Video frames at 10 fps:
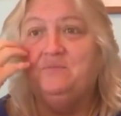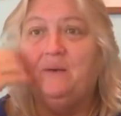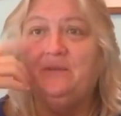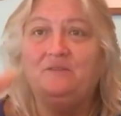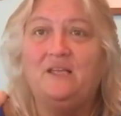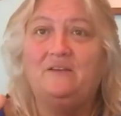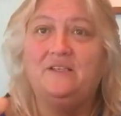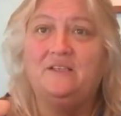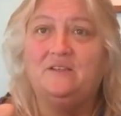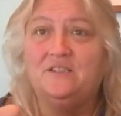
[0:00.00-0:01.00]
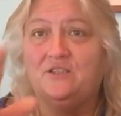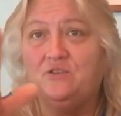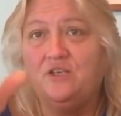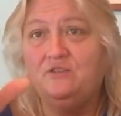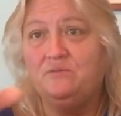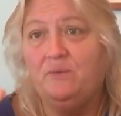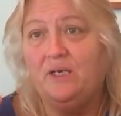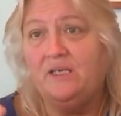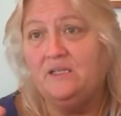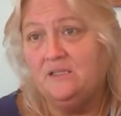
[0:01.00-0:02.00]
it's probably a little louder here because I try to use
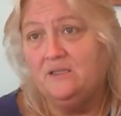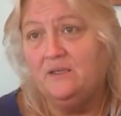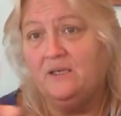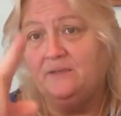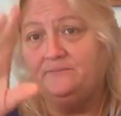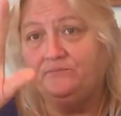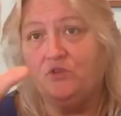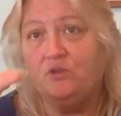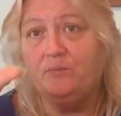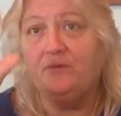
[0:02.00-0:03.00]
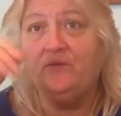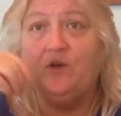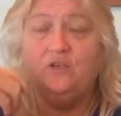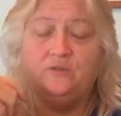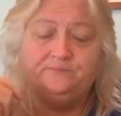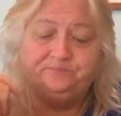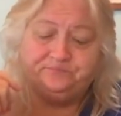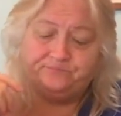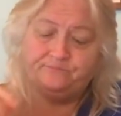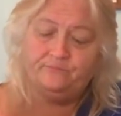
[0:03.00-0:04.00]
mics and turn up the volume.
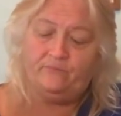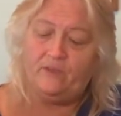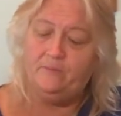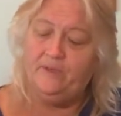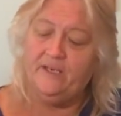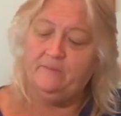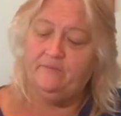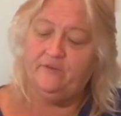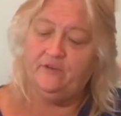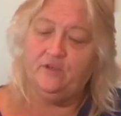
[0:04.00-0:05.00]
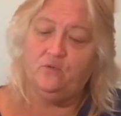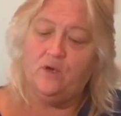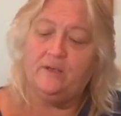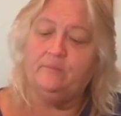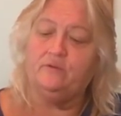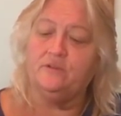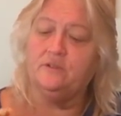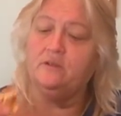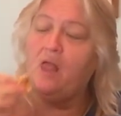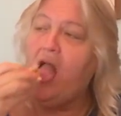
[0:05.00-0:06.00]
But I am a fairly quiet
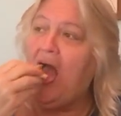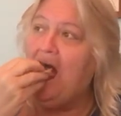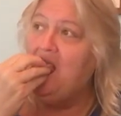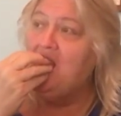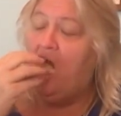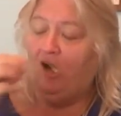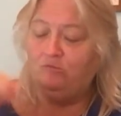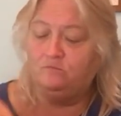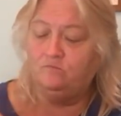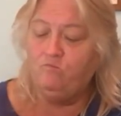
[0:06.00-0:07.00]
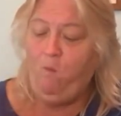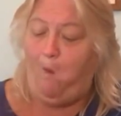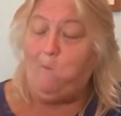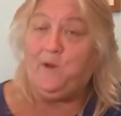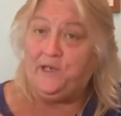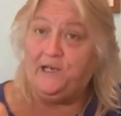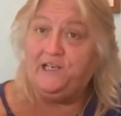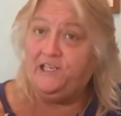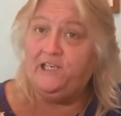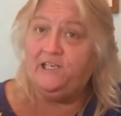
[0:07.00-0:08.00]
person but
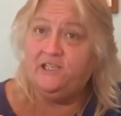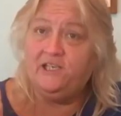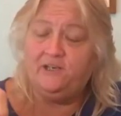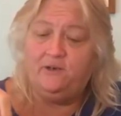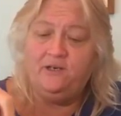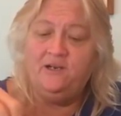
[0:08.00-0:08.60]
I can yell.